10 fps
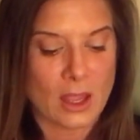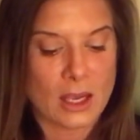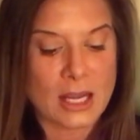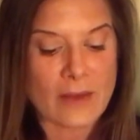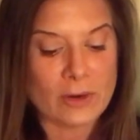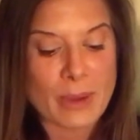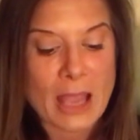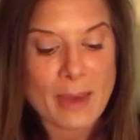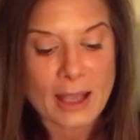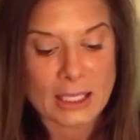Never pay
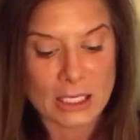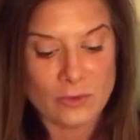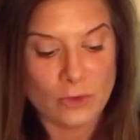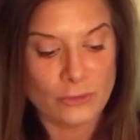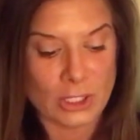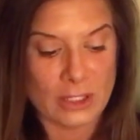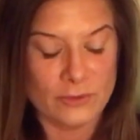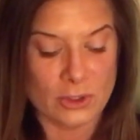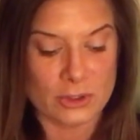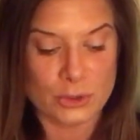back evil for
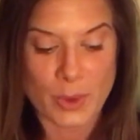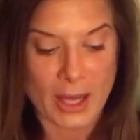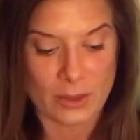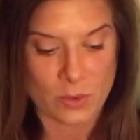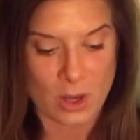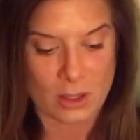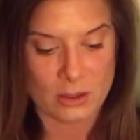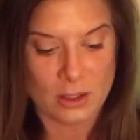evil to anyone.